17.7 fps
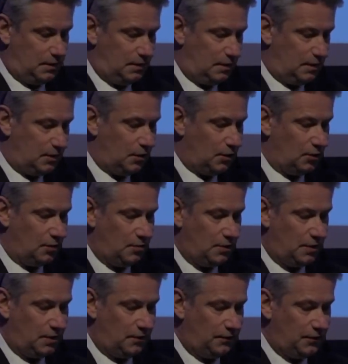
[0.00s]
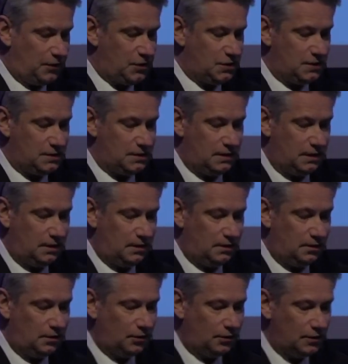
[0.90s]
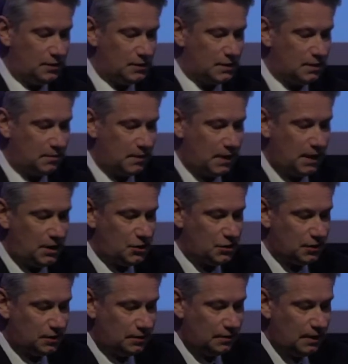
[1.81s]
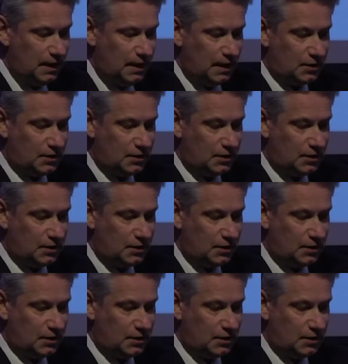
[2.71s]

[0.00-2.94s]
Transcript: economy, efficiency, non-discrimination,